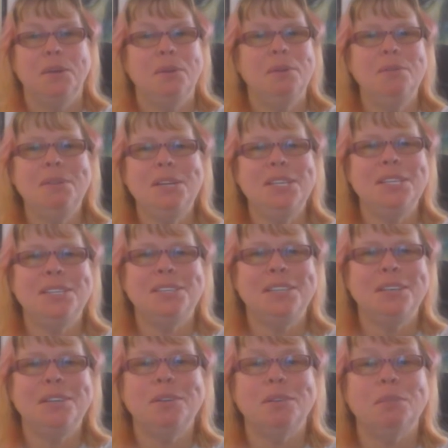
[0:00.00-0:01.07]
You need to
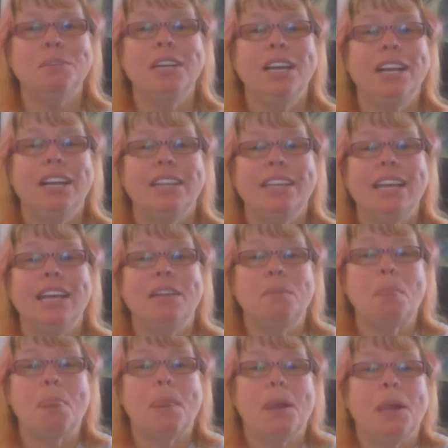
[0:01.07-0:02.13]
know
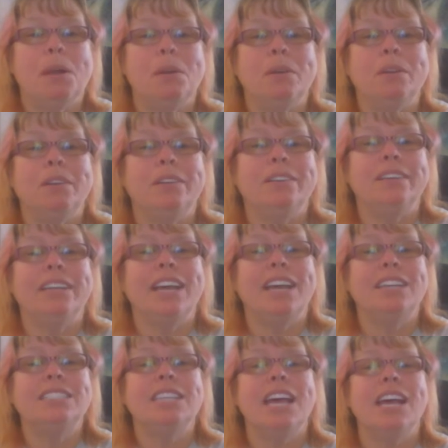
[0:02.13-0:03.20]
that
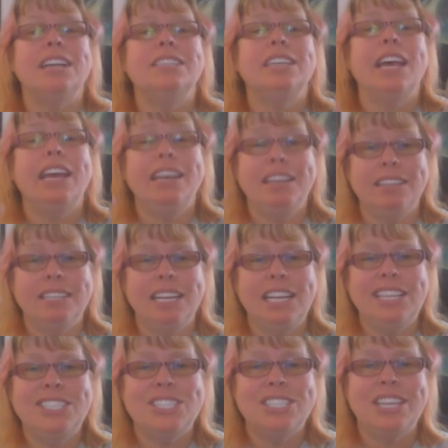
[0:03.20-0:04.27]
as I
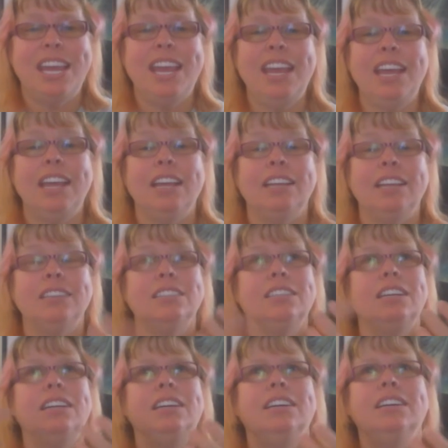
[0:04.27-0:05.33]
each day
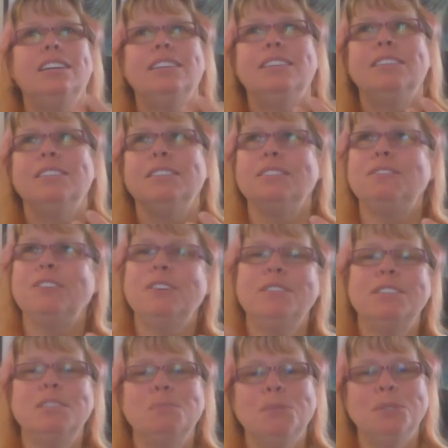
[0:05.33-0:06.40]

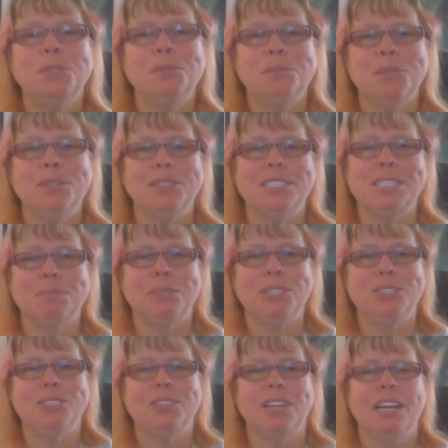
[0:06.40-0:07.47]
focus more and more on the
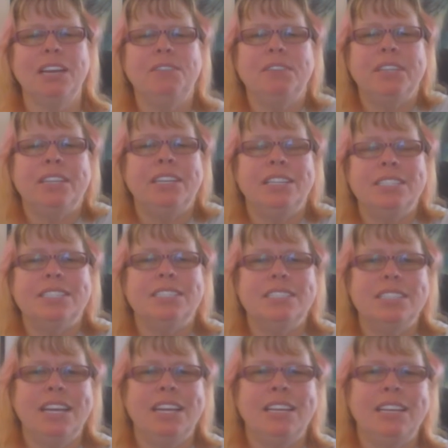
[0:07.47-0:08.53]
spiritual life
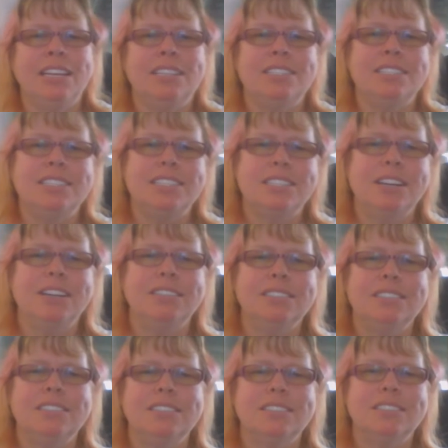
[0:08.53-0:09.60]
and then start